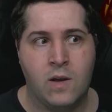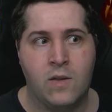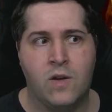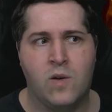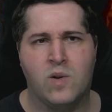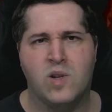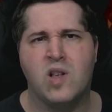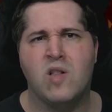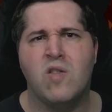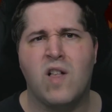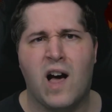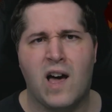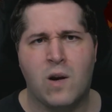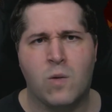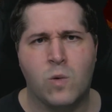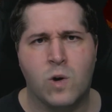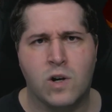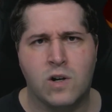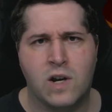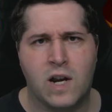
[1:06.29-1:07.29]
There was a lot of
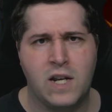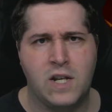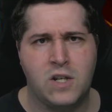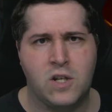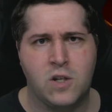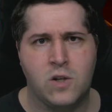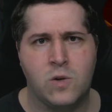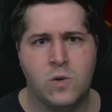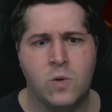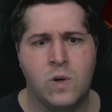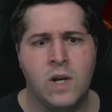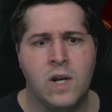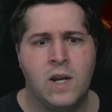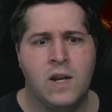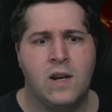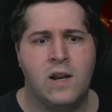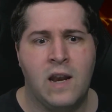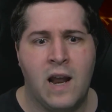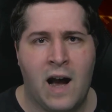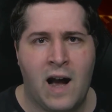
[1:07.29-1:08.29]
work I do,
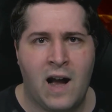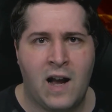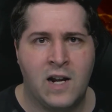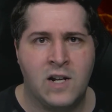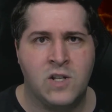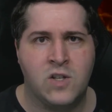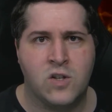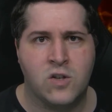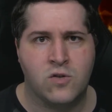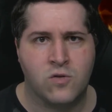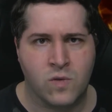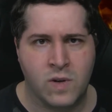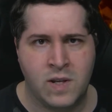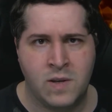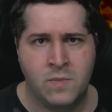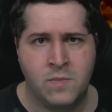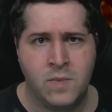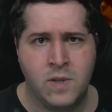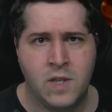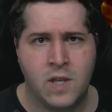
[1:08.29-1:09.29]
not on
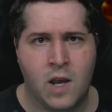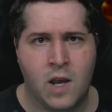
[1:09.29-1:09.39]
streams.